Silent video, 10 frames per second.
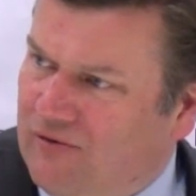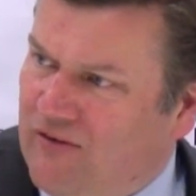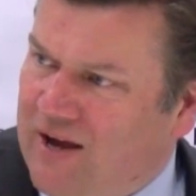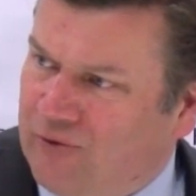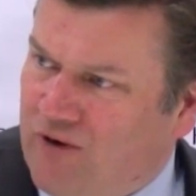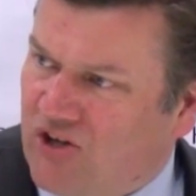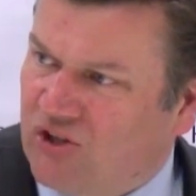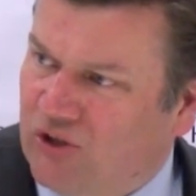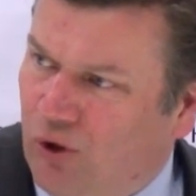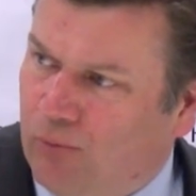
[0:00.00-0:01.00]
failed
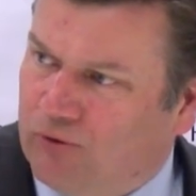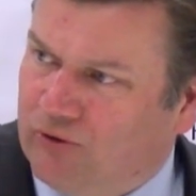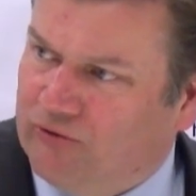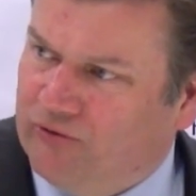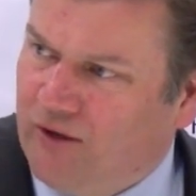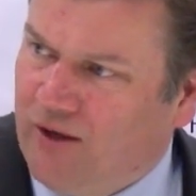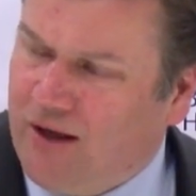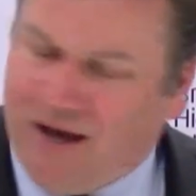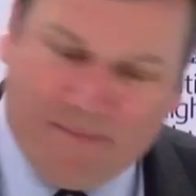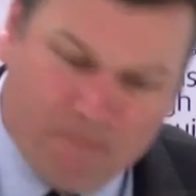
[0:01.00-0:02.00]
Russian corporals?
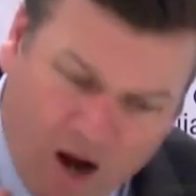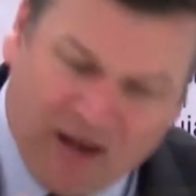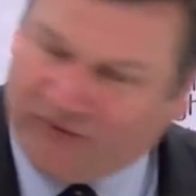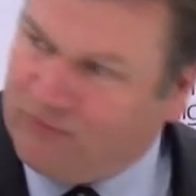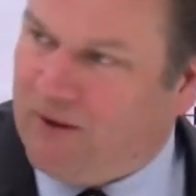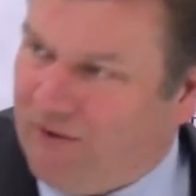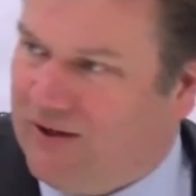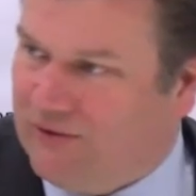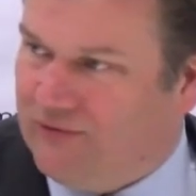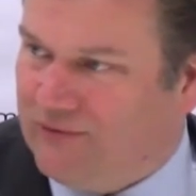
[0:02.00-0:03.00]
And in my
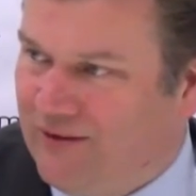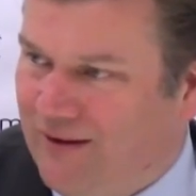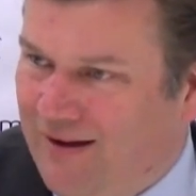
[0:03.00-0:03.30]
experience,